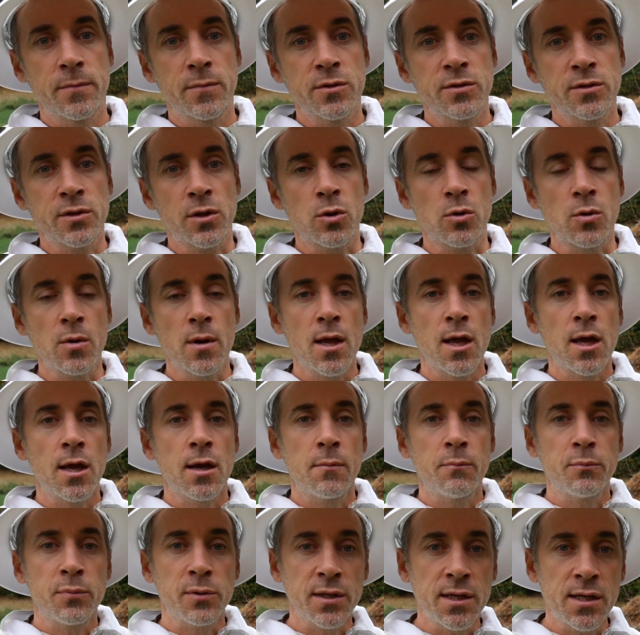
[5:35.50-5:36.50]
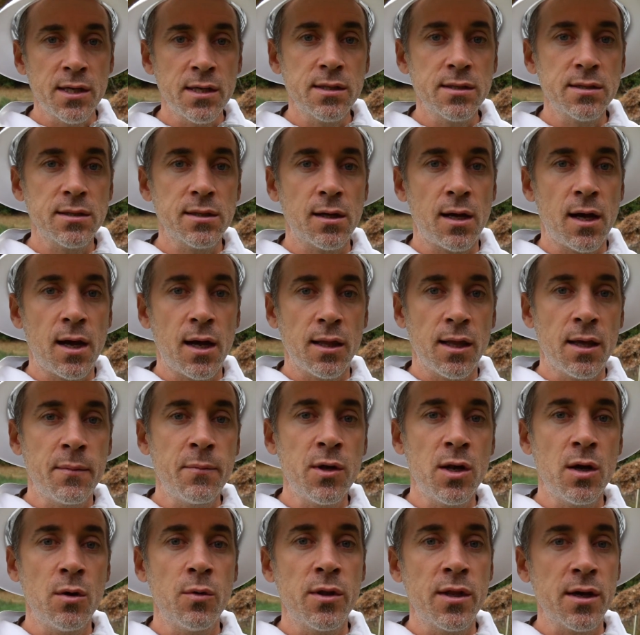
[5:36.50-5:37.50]
So please let
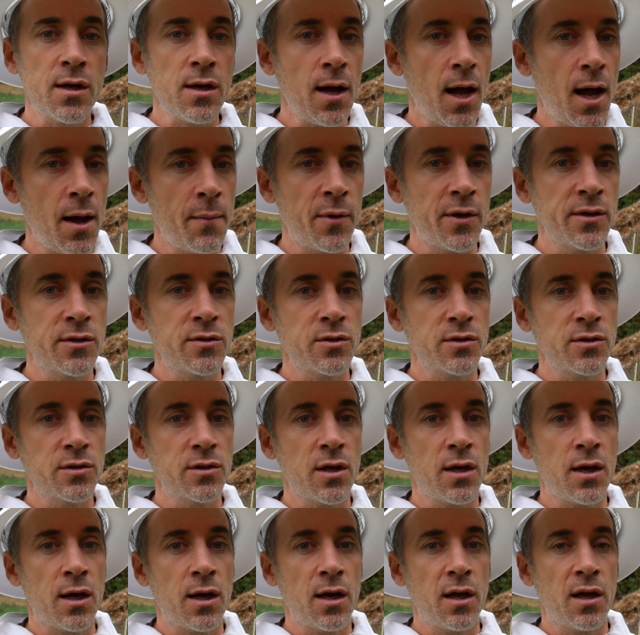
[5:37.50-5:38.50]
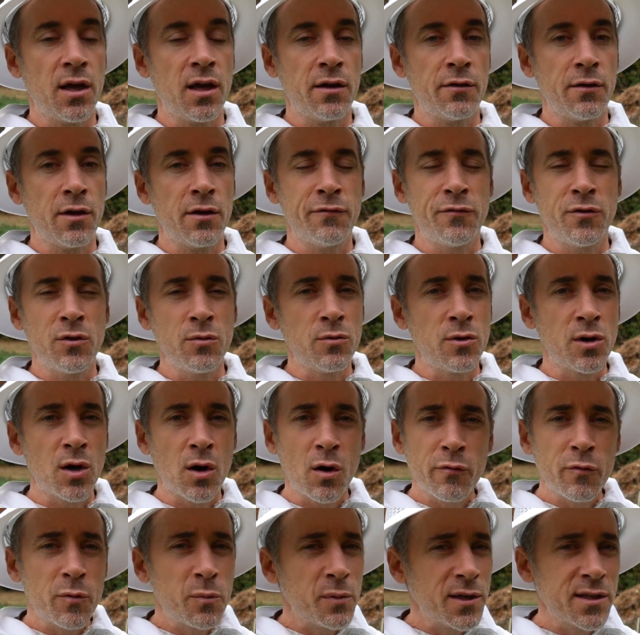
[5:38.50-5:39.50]
me know in the comments if you
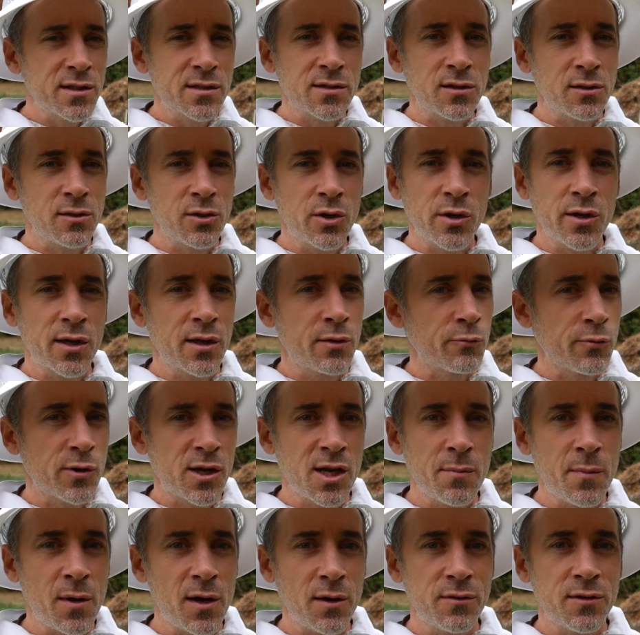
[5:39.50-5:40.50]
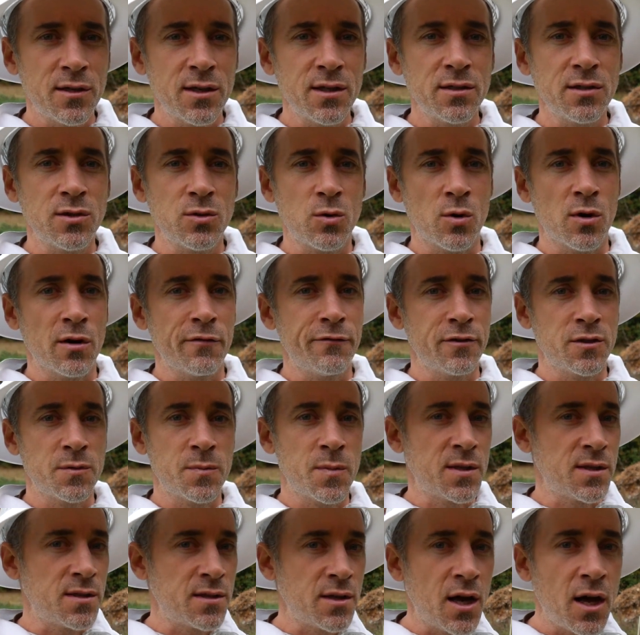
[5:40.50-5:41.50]
know of a place to look and read about this, or if it's
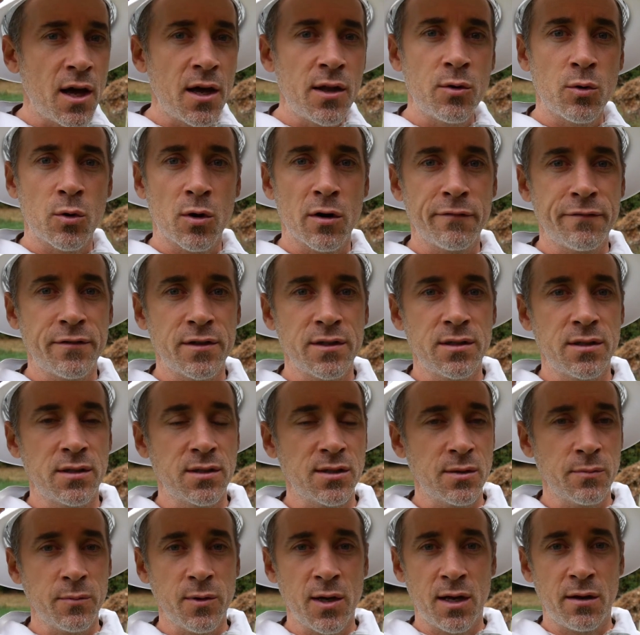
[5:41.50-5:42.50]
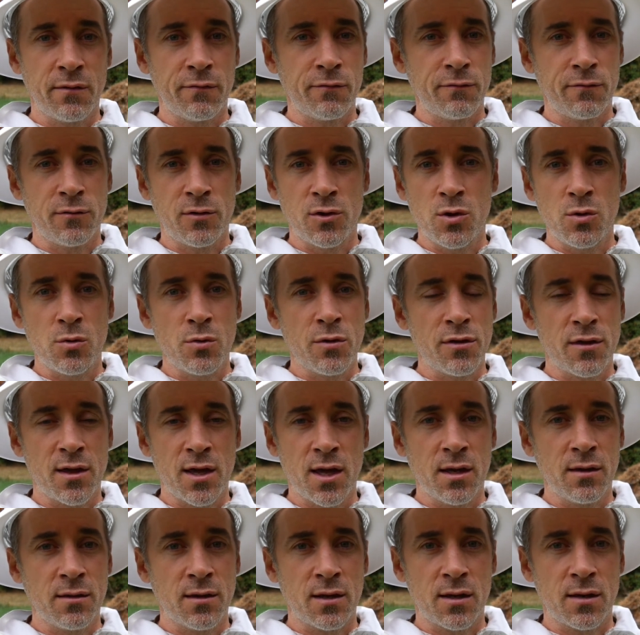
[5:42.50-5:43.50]
been done, or if this is some kind of new
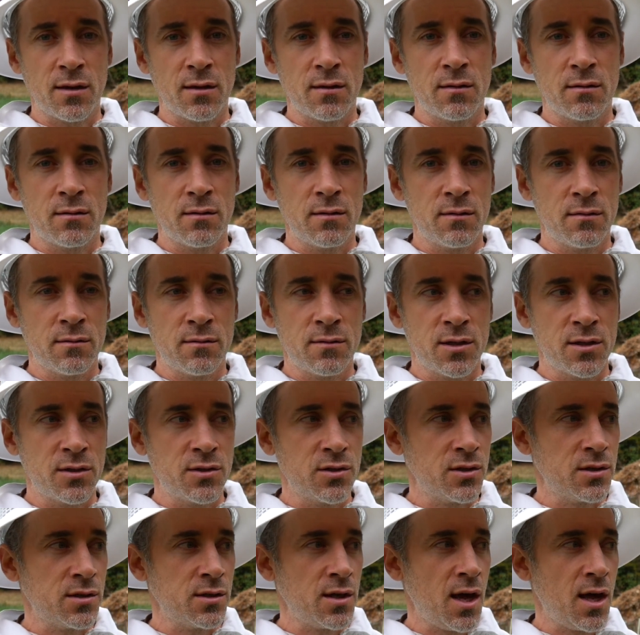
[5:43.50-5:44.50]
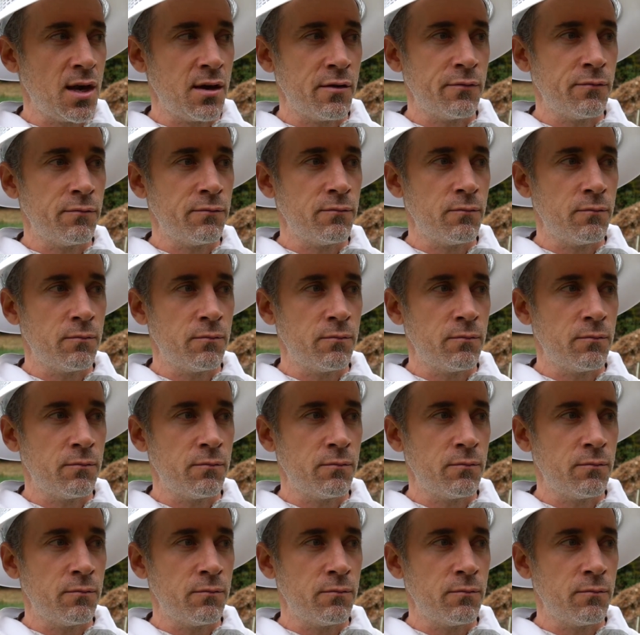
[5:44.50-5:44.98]
thing that just kind of